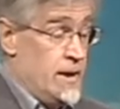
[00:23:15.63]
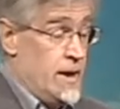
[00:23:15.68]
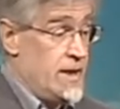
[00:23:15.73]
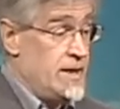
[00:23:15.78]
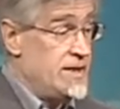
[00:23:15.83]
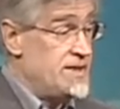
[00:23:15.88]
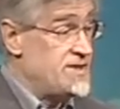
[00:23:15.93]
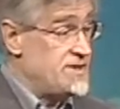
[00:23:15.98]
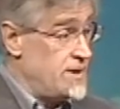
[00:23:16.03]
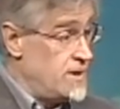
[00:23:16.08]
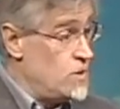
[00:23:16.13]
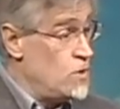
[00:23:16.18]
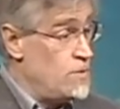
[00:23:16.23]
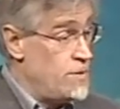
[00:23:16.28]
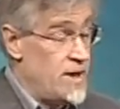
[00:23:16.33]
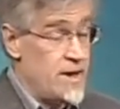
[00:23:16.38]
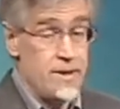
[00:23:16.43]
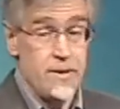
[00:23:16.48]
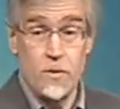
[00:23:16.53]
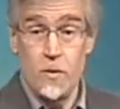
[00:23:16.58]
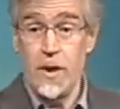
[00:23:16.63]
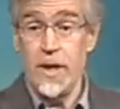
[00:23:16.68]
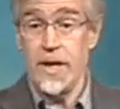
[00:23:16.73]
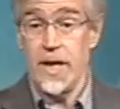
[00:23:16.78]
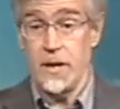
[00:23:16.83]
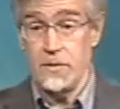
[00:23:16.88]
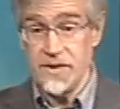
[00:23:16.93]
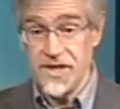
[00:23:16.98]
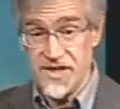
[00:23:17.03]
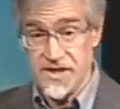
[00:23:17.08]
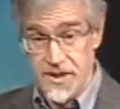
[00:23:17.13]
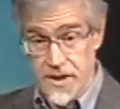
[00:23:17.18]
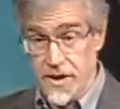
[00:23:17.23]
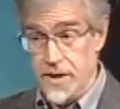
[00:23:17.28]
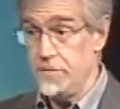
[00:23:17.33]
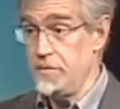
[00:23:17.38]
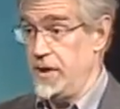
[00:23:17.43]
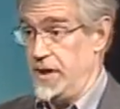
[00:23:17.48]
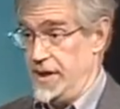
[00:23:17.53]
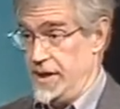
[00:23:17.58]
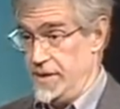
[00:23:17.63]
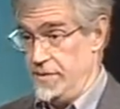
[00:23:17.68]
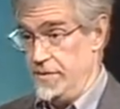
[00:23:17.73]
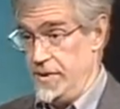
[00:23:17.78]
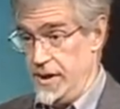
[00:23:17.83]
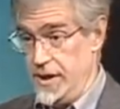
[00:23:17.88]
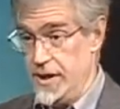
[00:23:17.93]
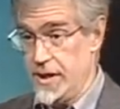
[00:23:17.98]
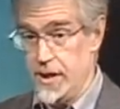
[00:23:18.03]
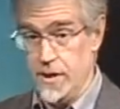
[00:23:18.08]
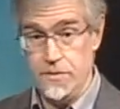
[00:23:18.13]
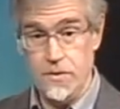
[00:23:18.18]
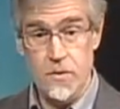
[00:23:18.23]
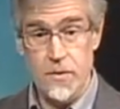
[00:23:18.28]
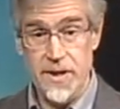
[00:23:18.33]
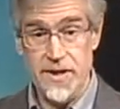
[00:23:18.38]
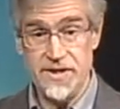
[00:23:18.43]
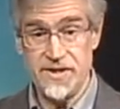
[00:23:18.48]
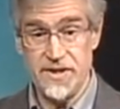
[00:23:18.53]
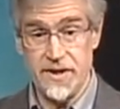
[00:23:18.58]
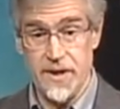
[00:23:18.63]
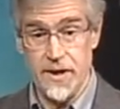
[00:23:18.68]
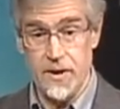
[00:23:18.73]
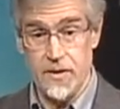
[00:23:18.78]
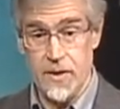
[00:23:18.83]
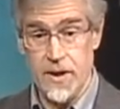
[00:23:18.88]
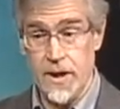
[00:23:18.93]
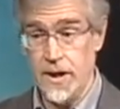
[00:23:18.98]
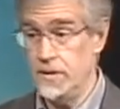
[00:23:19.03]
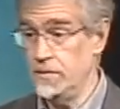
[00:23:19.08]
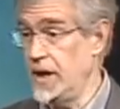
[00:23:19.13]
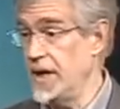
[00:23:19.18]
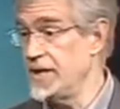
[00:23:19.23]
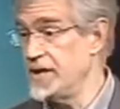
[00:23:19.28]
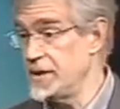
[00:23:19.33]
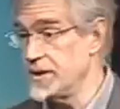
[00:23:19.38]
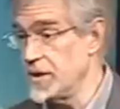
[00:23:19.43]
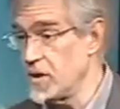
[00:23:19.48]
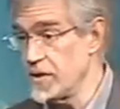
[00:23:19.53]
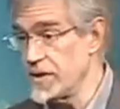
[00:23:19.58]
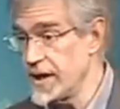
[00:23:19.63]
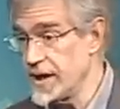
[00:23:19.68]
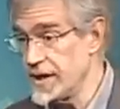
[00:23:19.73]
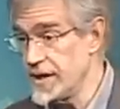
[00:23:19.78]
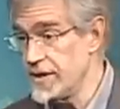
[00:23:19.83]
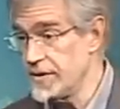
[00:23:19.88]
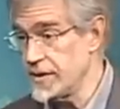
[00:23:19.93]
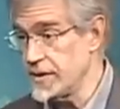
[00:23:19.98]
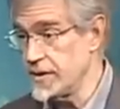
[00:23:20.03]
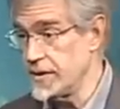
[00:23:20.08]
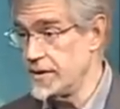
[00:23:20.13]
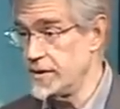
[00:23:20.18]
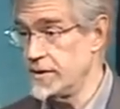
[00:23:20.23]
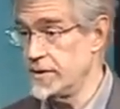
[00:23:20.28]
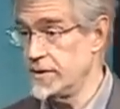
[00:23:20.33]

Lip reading: And he said, oh, by the way, I was stung by a bee a couple weeks ago. I didn't know that either.